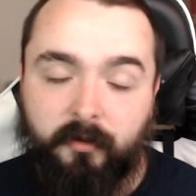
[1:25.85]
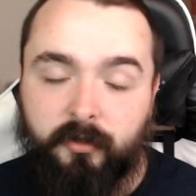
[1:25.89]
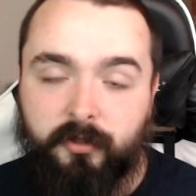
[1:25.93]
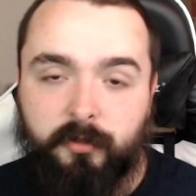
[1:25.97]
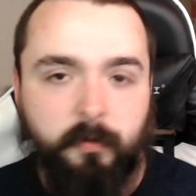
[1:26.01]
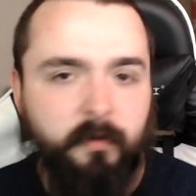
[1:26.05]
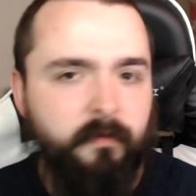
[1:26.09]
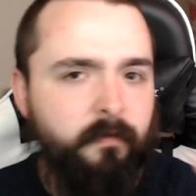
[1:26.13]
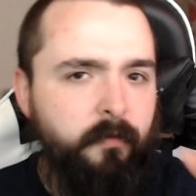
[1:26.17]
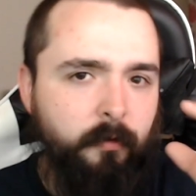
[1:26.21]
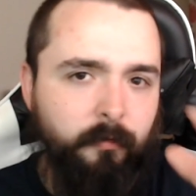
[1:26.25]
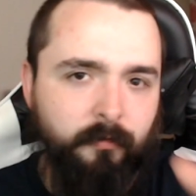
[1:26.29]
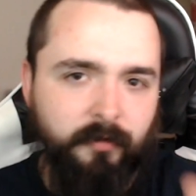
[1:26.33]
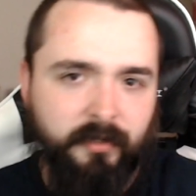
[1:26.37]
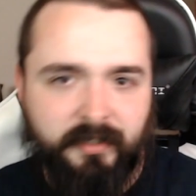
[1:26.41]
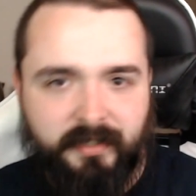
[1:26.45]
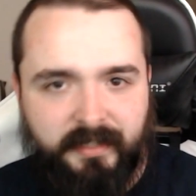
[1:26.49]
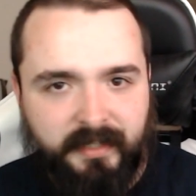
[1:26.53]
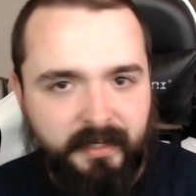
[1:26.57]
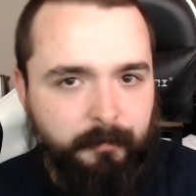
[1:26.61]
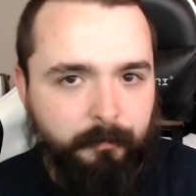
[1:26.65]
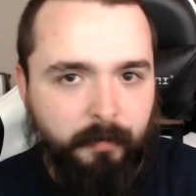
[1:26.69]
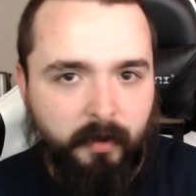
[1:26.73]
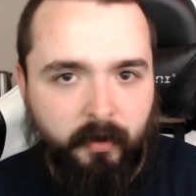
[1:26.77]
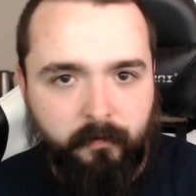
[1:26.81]
So if you want to
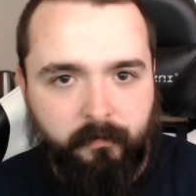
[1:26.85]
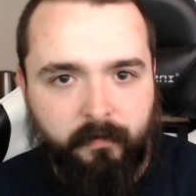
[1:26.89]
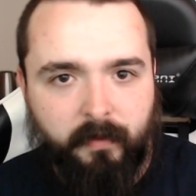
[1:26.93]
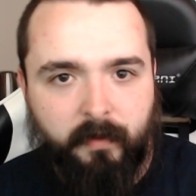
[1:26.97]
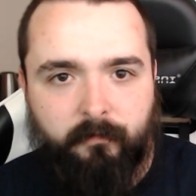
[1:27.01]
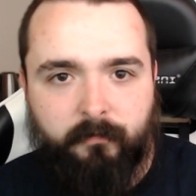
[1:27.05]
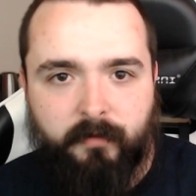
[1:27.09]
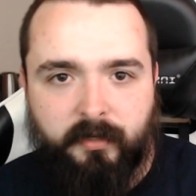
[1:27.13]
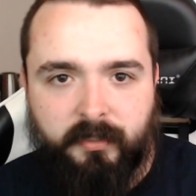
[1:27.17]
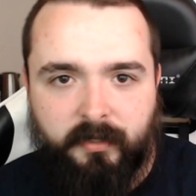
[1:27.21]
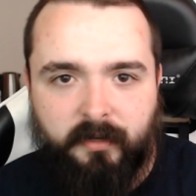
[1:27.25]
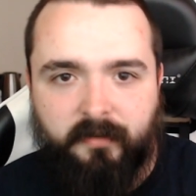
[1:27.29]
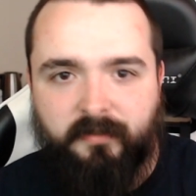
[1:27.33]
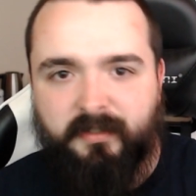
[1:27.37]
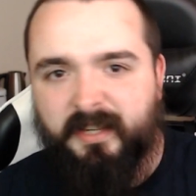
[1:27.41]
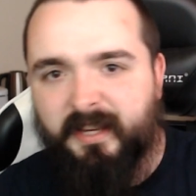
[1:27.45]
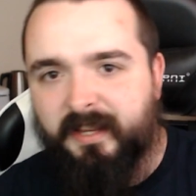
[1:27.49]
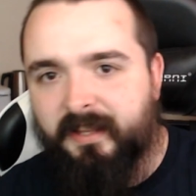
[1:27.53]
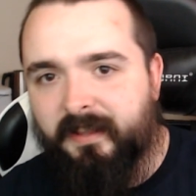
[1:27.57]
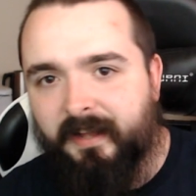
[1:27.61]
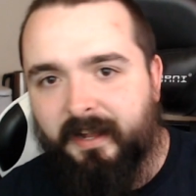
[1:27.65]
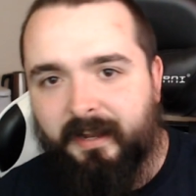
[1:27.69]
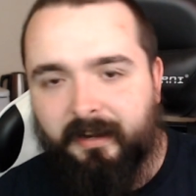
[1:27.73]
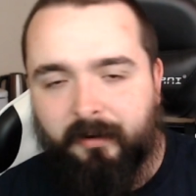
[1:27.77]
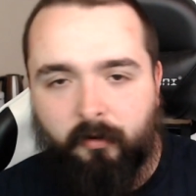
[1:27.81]
see both them videos, hit
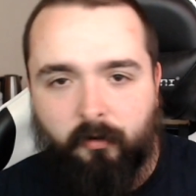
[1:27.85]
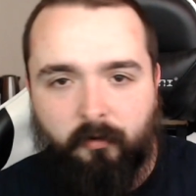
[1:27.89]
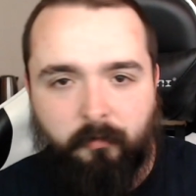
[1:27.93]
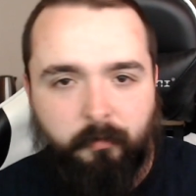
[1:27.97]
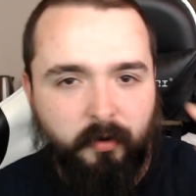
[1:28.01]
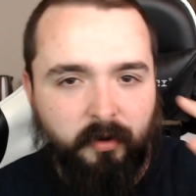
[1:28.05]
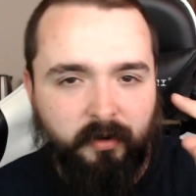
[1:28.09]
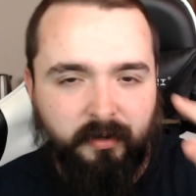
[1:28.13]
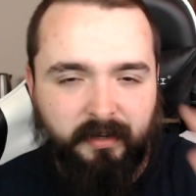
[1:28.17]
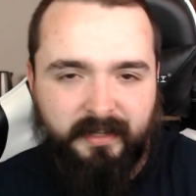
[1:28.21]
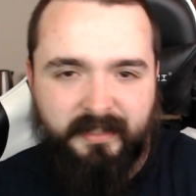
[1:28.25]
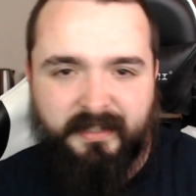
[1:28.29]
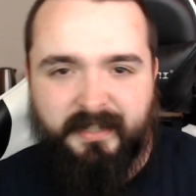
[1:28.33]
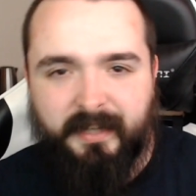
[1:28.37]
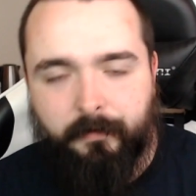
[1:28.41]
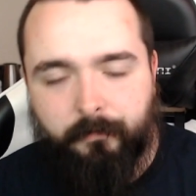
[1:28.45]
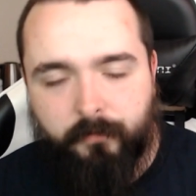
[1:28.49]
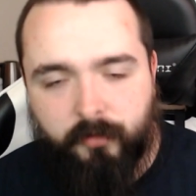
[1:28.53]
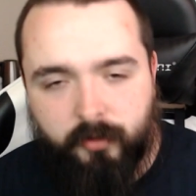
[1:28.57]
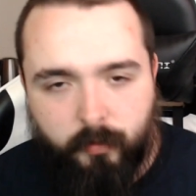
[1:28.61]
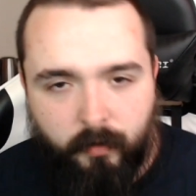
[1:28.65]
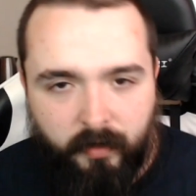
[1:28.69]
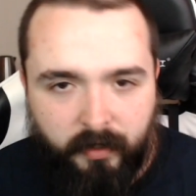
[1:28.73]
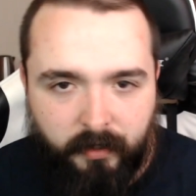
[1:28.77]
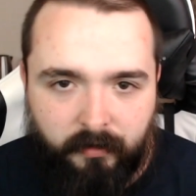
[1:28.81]
that like button. Let's have
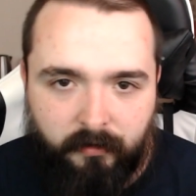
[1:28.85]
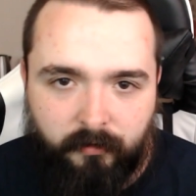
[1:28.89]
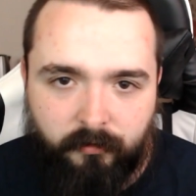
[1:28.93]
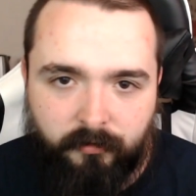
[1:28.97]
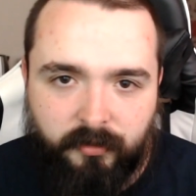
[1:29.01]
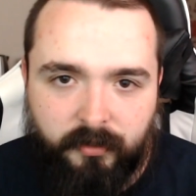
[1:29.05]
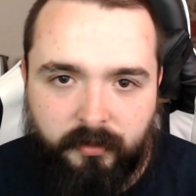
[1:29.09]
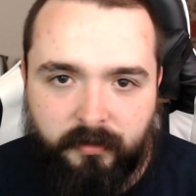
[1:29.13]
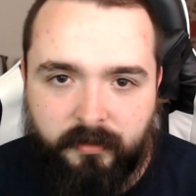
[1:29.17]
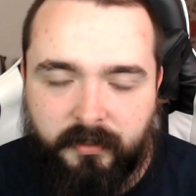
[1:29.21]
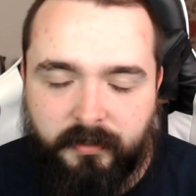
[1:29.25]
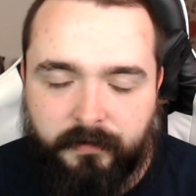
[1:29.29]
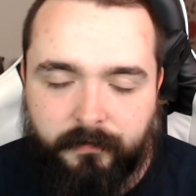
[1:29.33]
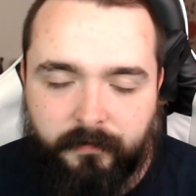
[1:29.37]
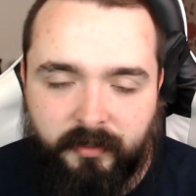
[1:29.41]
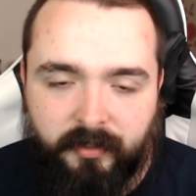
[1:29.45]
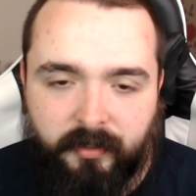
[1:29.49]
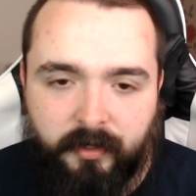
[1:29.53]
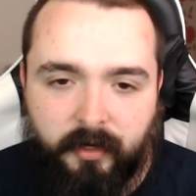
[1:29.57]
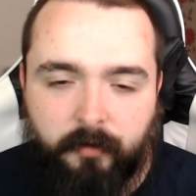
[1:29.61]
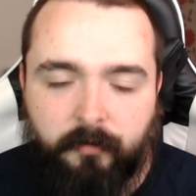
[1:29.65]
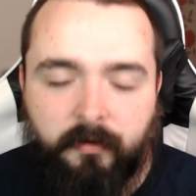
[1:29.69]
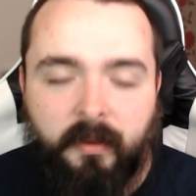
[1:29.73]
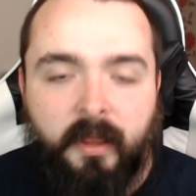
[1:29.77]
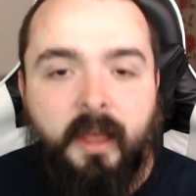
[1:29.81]
20 likes on this
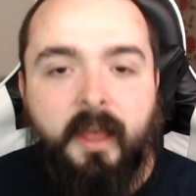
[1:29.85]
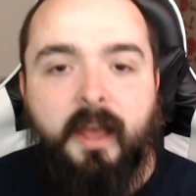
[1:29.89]
video.